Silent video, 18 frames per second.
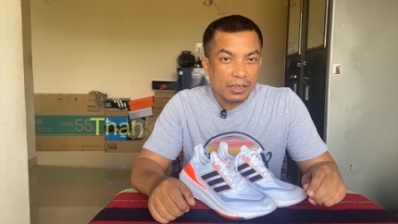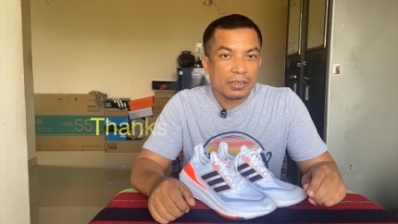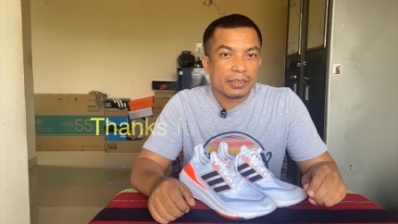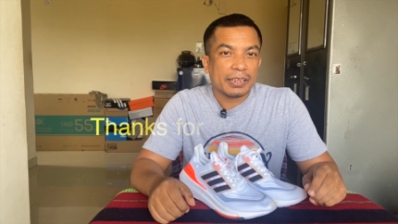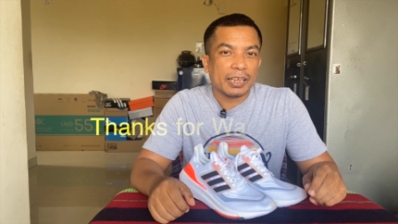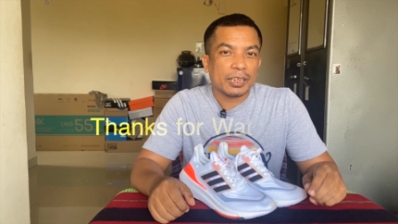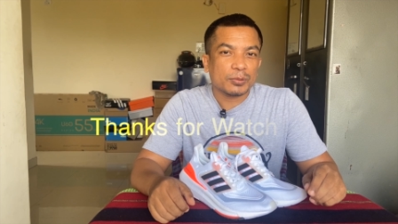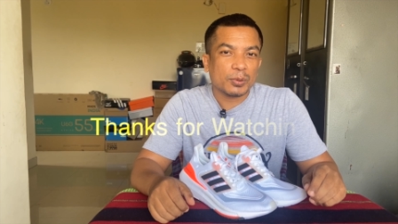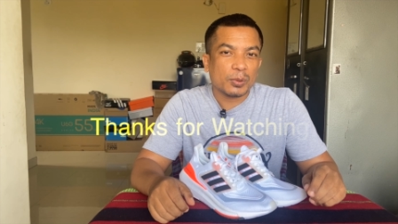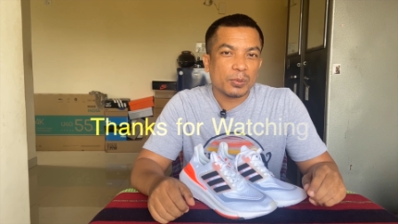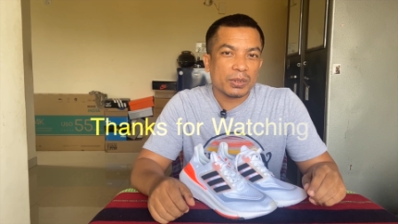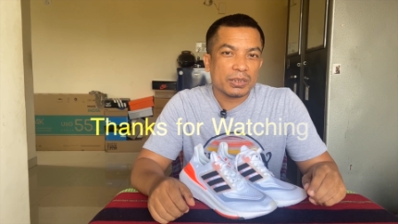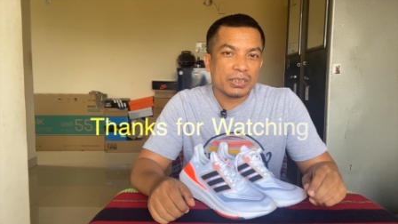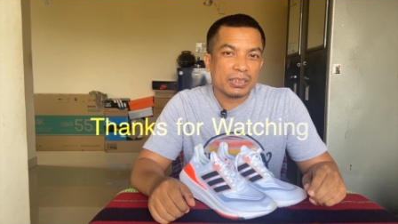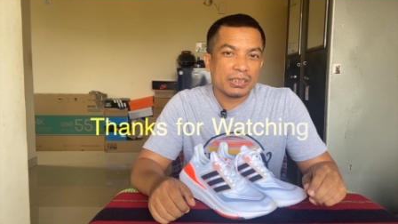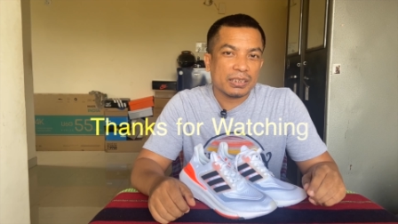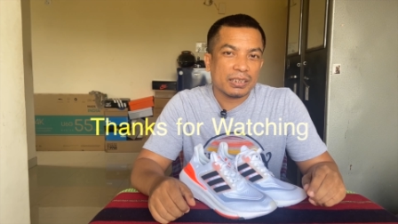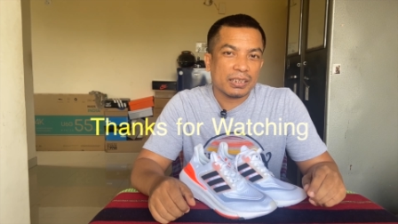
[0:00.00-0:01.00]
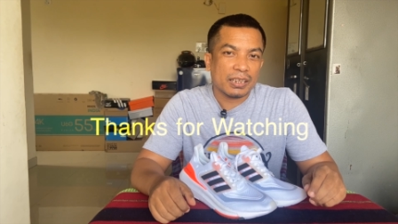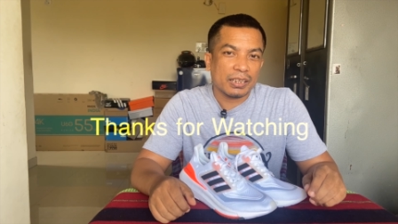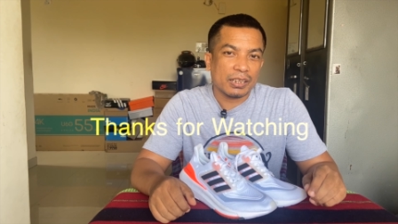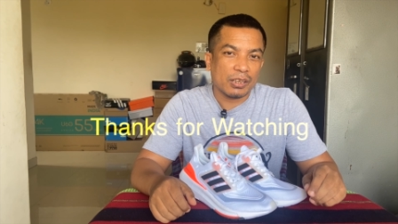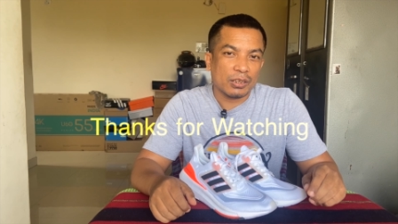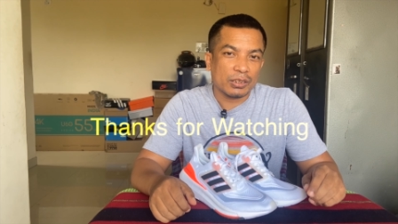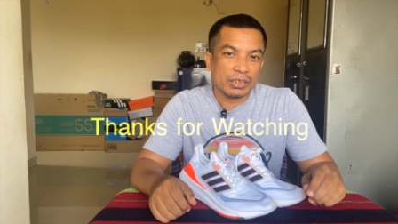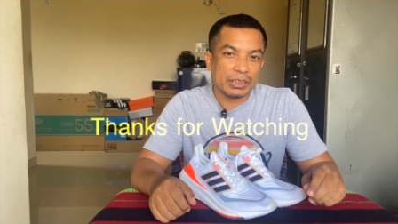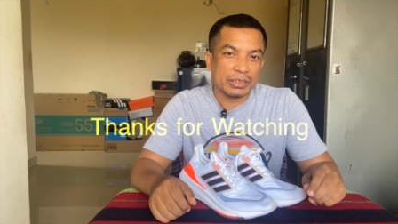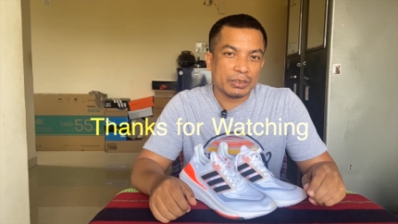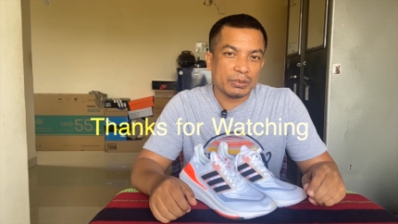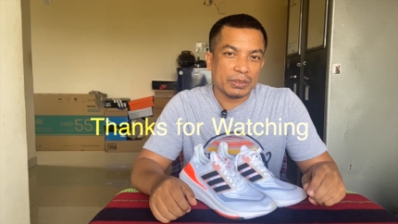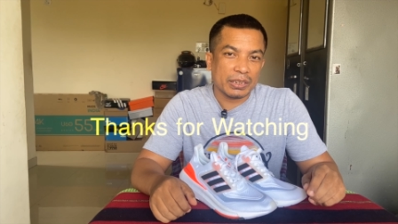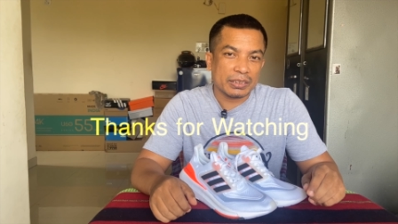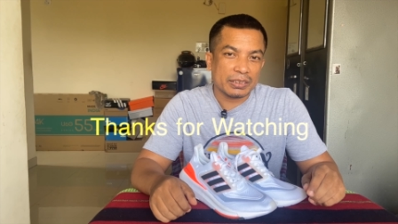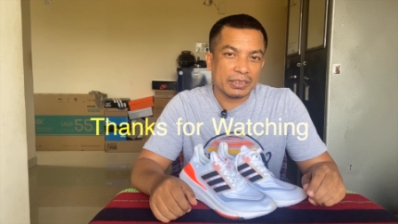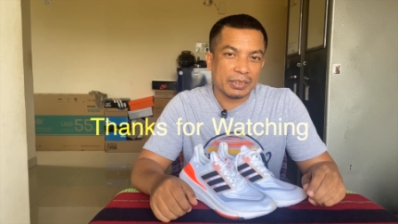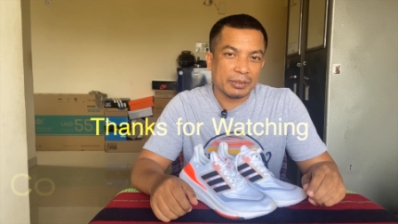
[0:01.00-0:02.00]
Thanks for watching, and I'll catch you
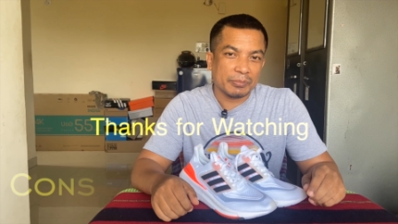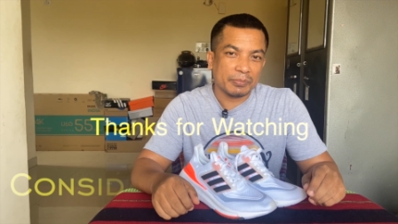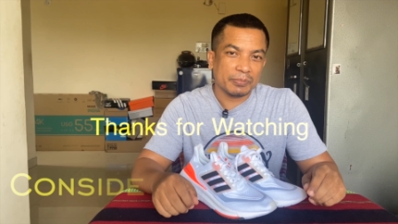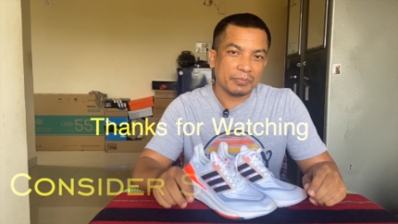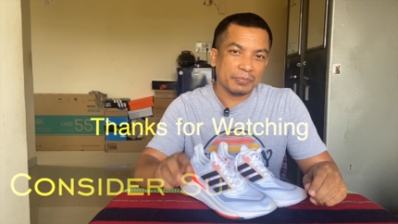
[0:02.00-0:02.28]
next time.